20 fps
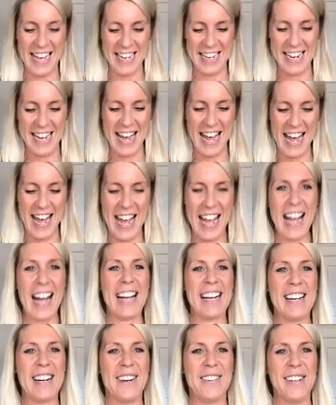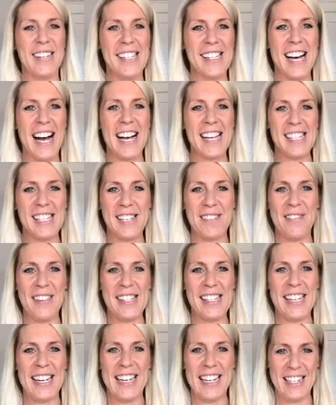Yay, I know, it's awesome,
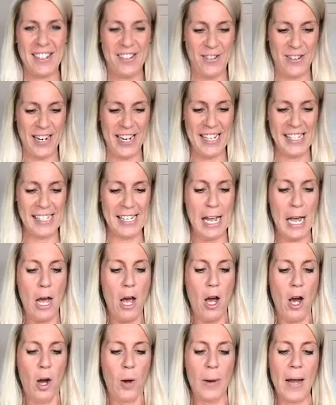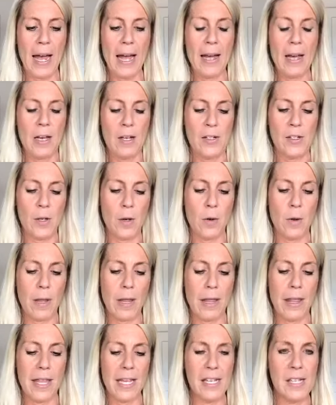isn't it, Joyce? Okay, so
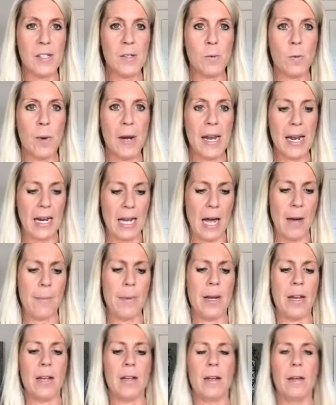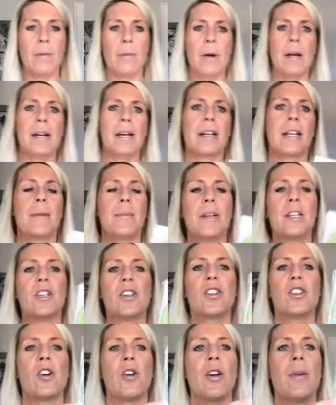this week I'm gonna, well here, let me
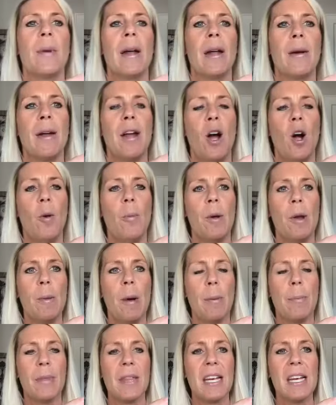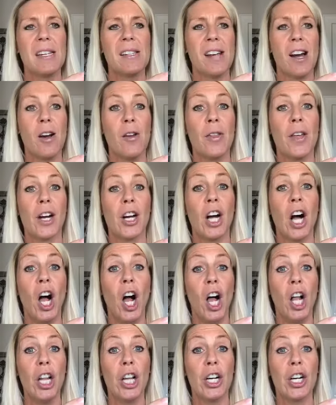just show you, but I wanna open them up. These are the
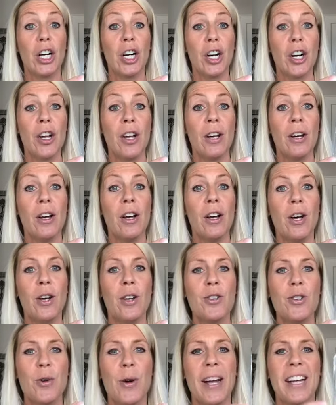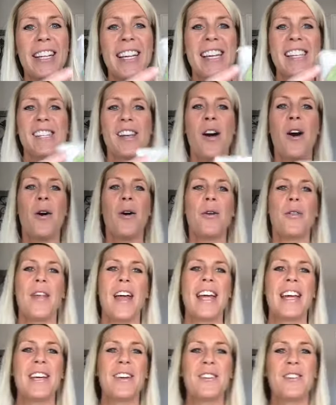colored doilies. Oh,
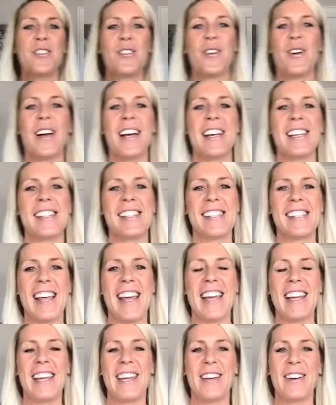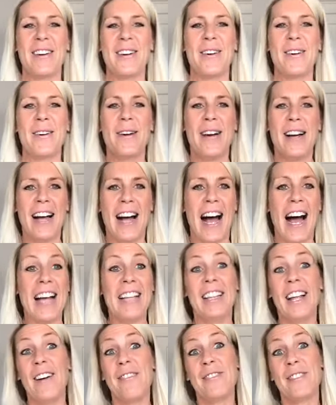thank you, Joyce, thank you.
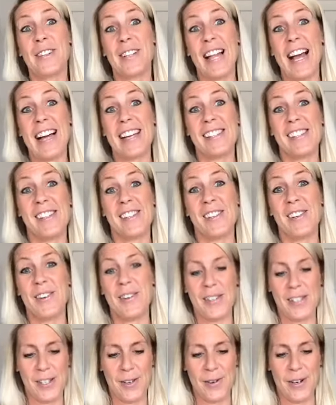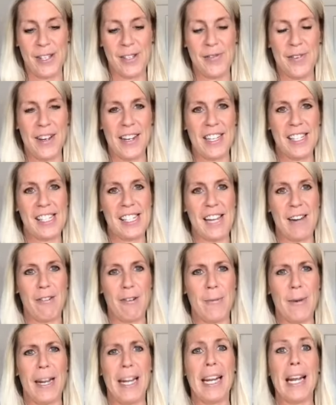I loved class too. It's always fun to see
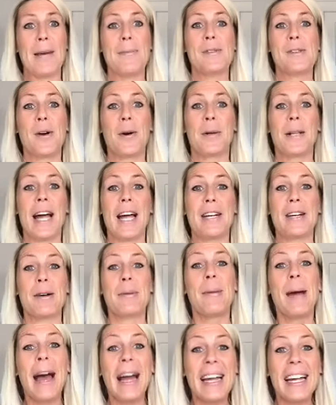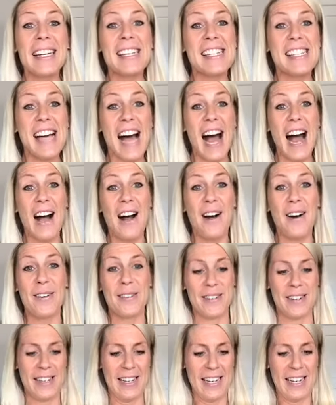everybody, and I'm so glad you're back in town
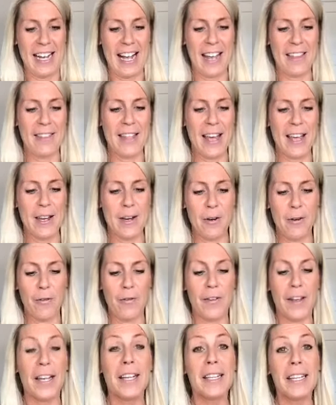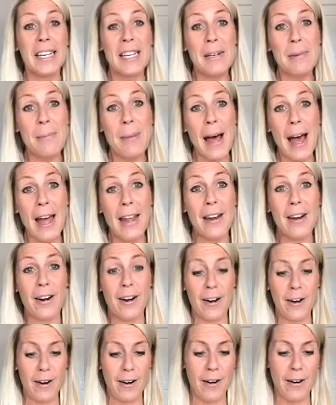and that you're feeling
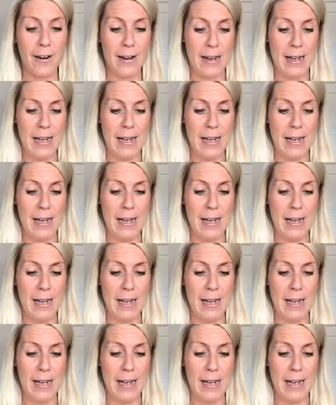better.